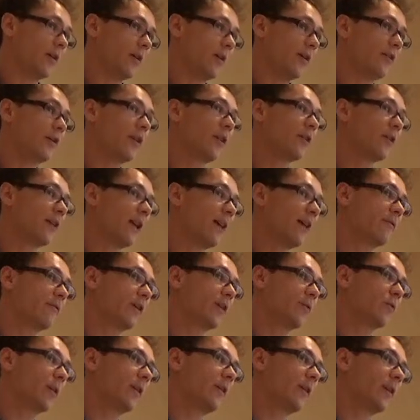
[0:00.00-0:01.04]
another
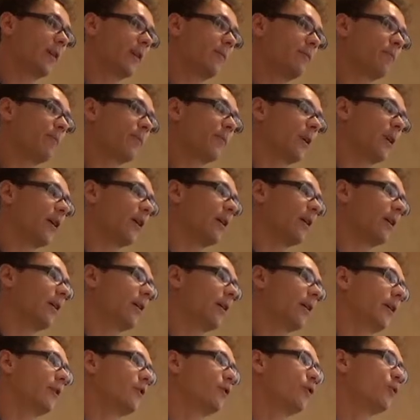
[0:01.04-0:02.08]
level with
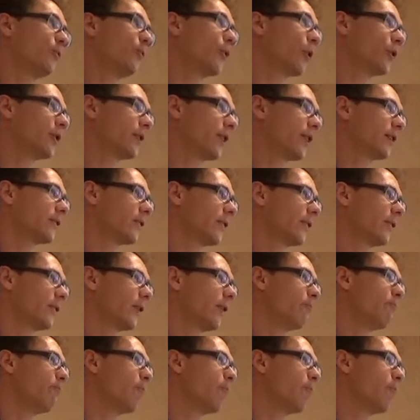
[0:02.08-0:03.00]
a new project on the